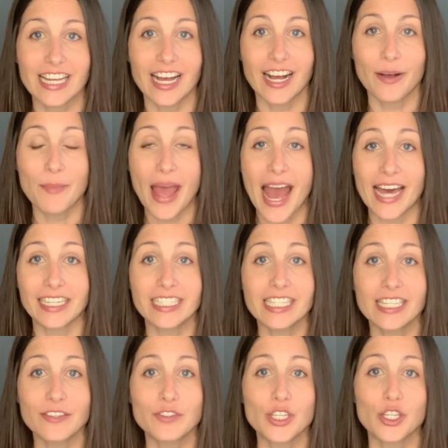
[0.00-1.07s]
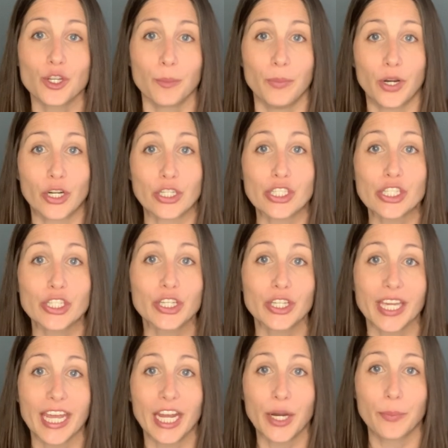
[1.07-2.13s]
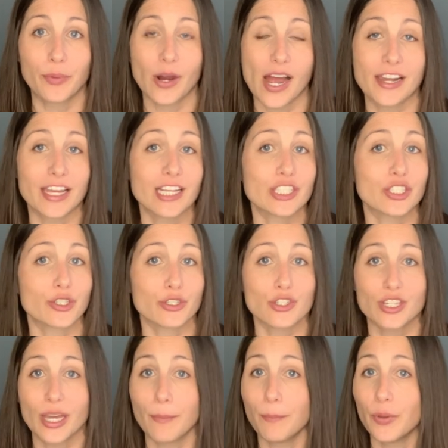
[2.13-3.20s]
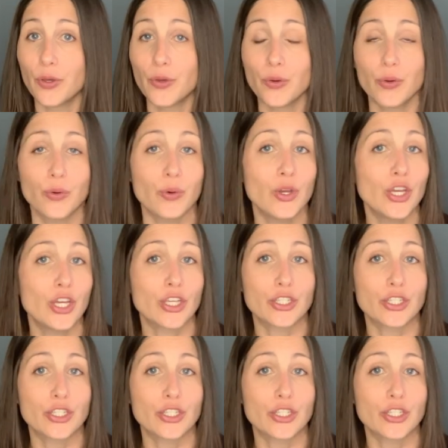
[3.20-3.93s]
additives in your personal care products, your shampoo,